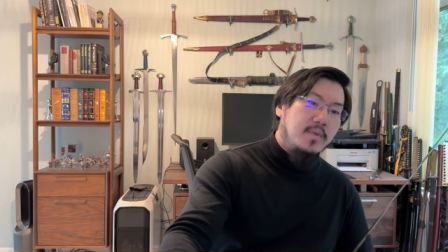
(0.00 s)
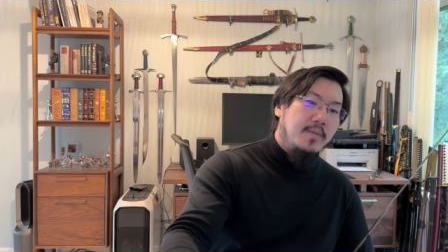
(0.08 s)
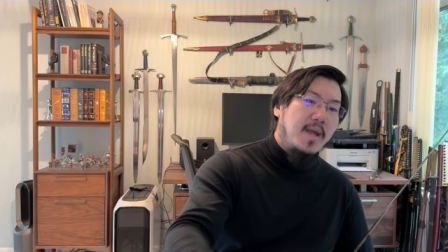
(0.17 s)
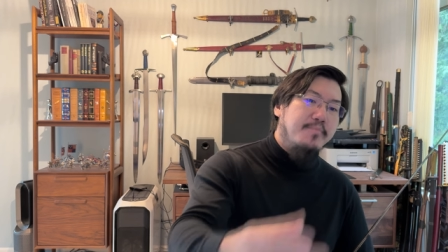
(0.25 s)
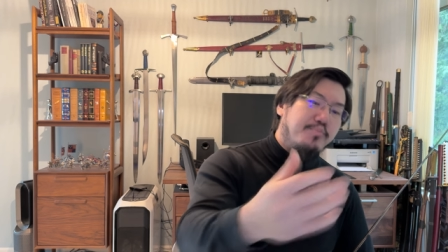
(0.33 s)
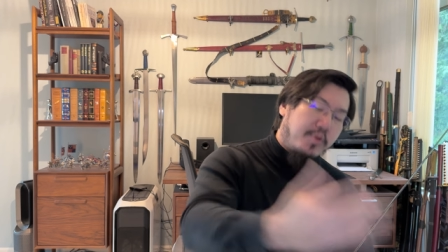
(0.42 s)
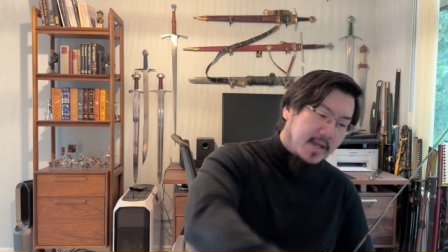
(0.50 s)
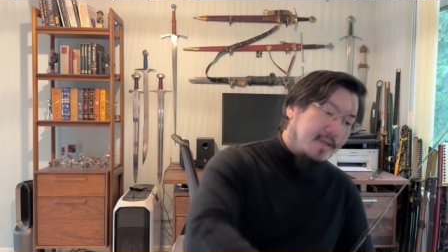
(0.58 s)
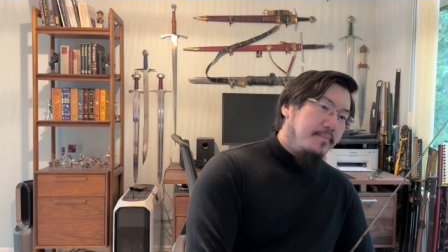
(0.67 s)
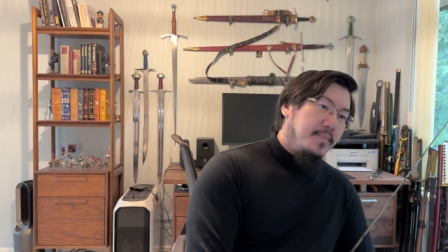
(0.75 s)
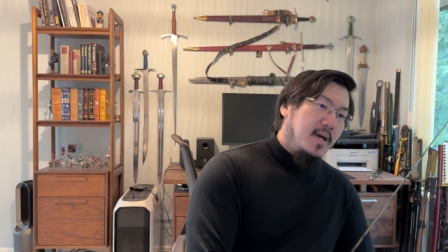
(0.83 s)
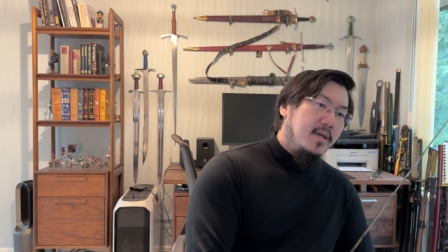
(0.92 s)
They might
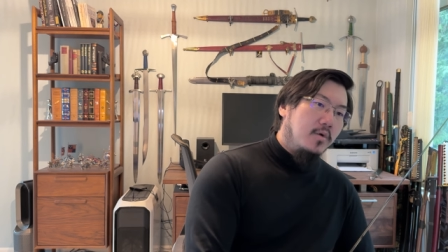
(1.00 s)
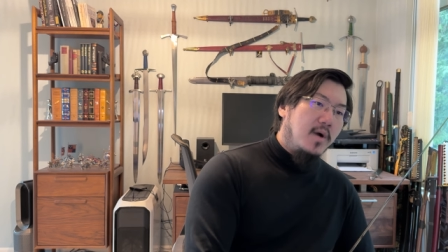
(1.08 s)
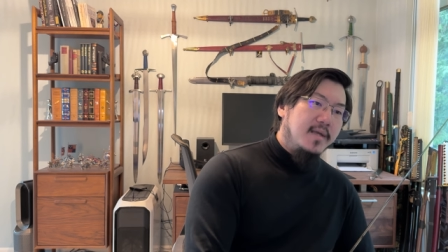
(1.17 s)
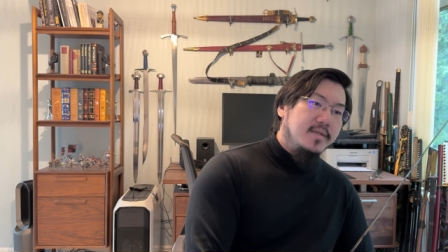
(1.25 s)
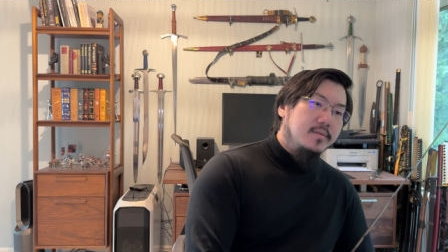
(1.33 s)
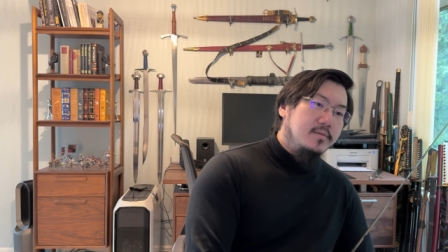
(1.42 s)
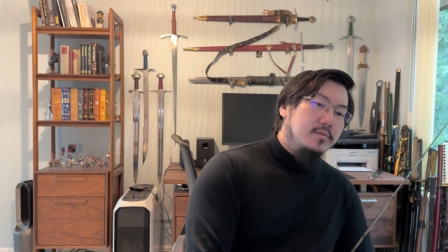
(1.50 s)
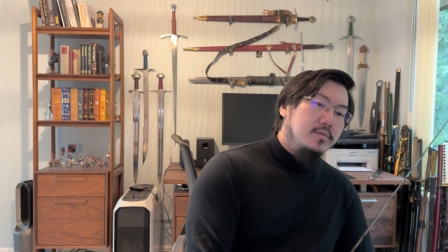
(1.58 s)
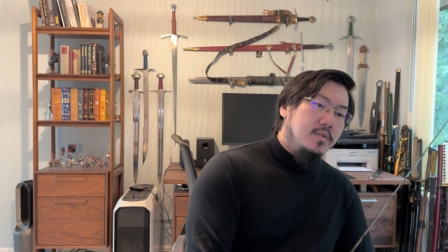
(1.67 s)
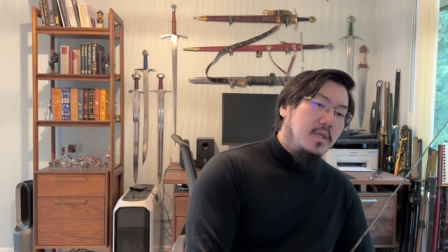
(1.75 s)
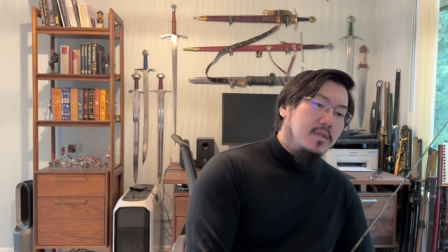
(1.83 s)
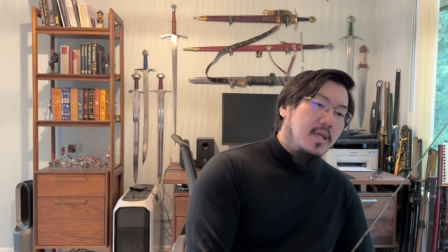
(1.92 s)
break, but otherwise
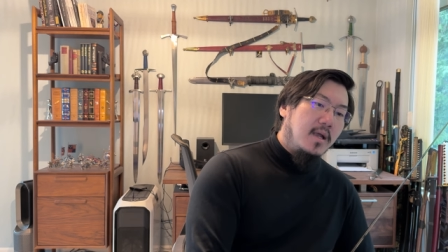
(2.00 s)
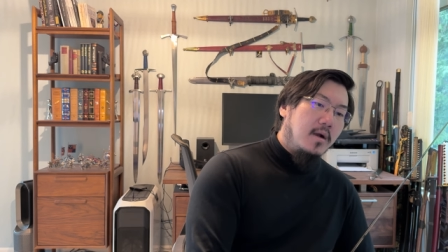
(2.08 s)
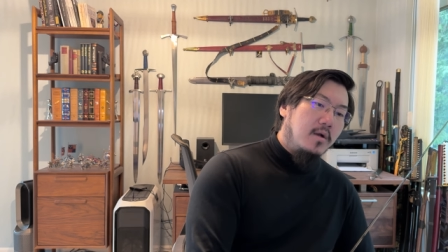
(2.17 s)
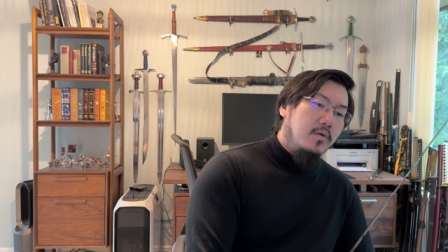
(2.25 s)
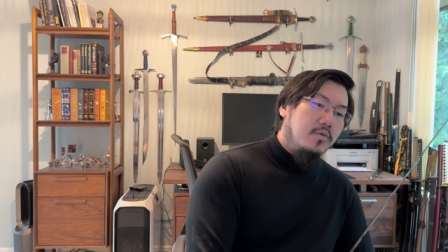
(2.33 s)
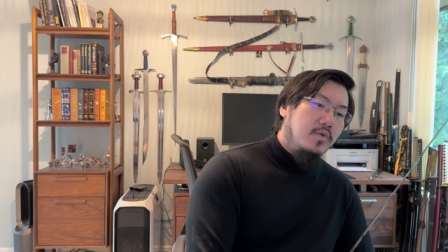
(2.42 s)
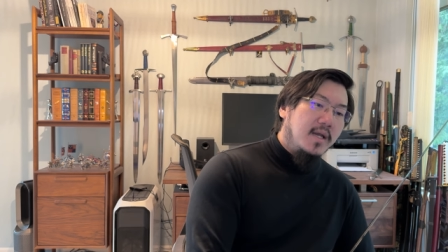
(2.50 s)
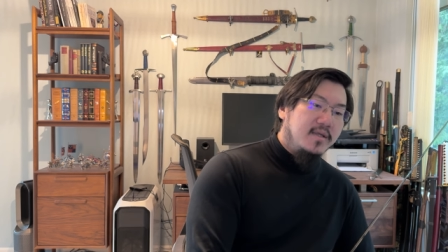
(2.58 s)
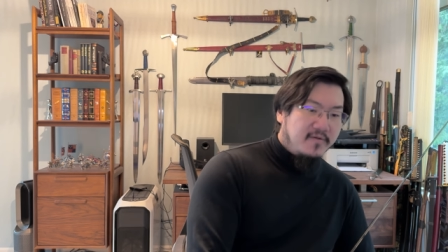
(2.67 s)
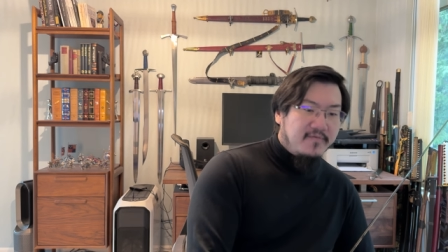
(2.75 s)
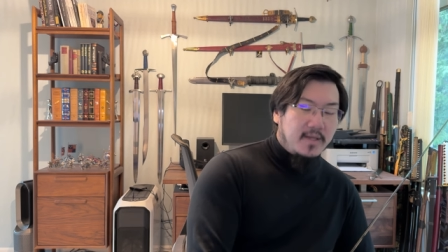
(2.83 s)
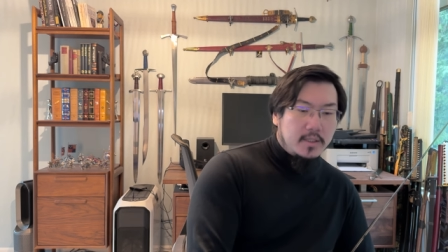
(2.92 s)
they are
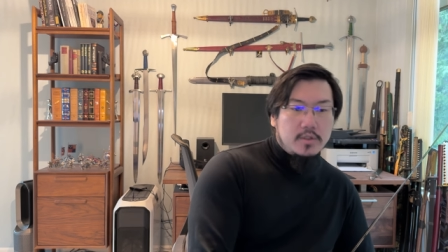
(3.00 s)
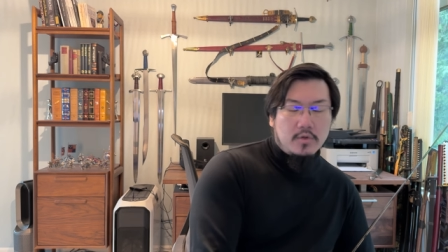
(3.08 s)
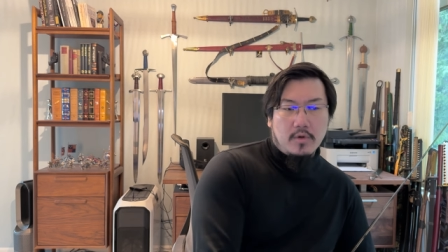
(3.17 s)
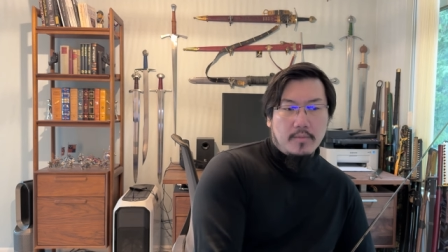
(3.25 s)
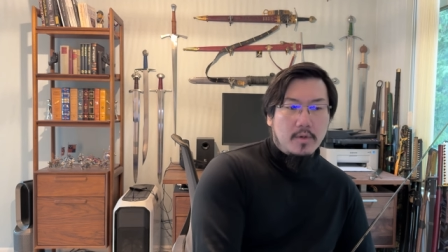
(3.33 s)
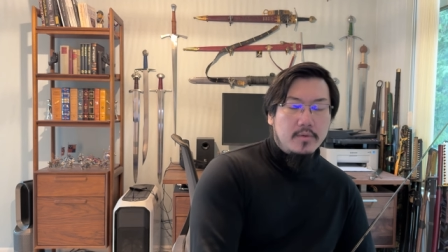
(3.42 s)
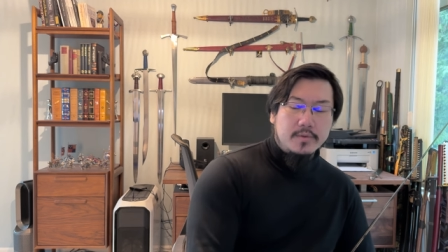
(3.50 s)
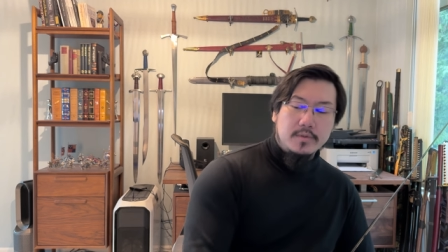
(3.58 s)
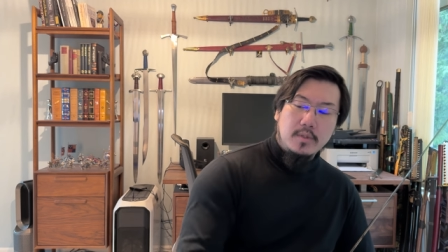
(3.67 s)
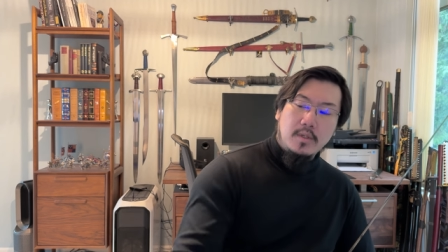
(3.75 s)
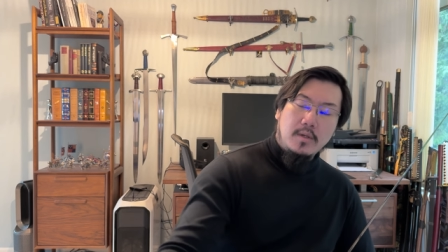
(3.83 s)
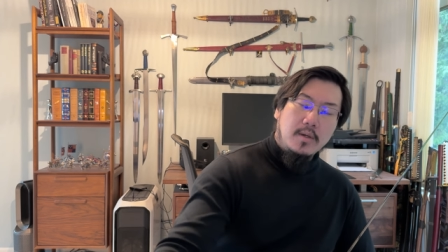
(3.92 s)
relatively durable.
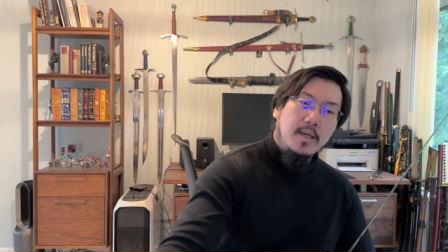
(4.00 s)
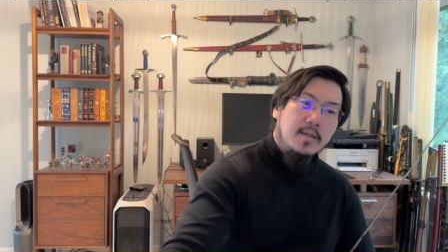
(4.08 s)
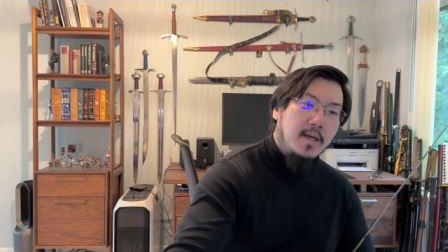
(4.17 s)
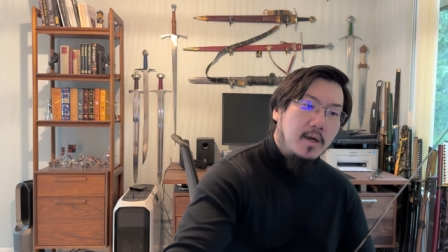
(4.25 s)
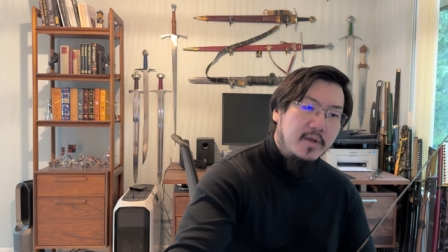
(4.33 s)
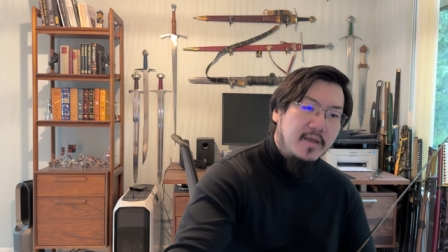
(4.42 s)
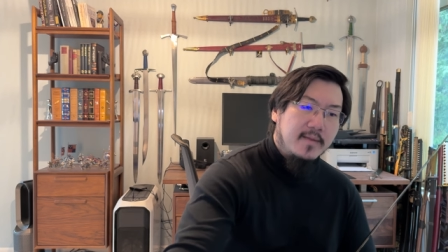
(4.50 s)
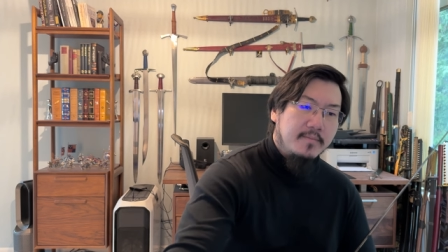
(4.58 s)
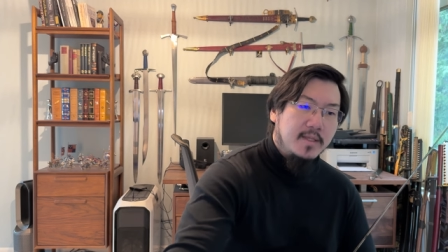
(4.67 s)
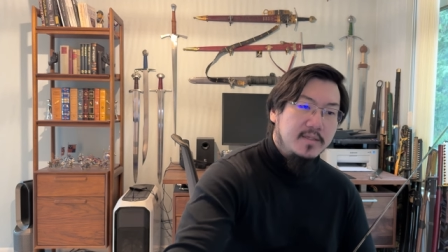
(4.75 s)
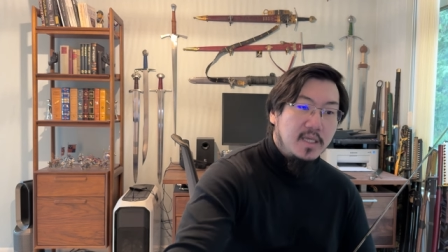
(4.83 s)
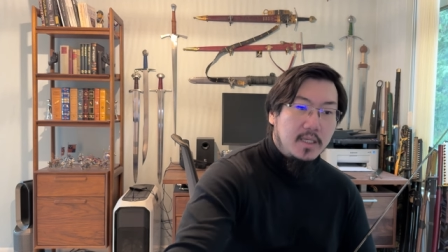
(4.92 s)
Right? I'll give them
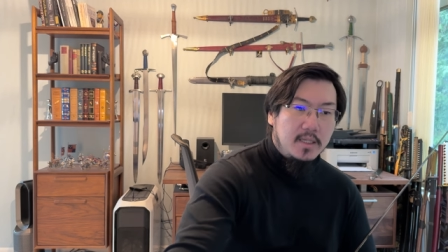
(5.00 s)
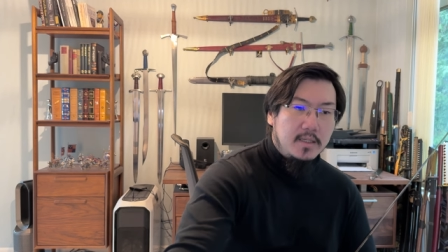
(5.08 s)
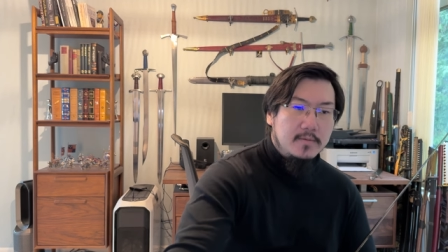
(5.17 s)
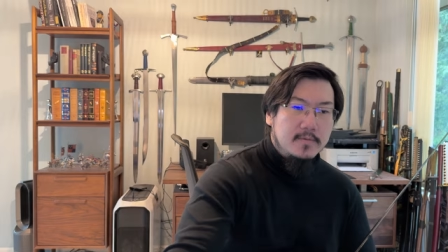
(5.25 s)
a D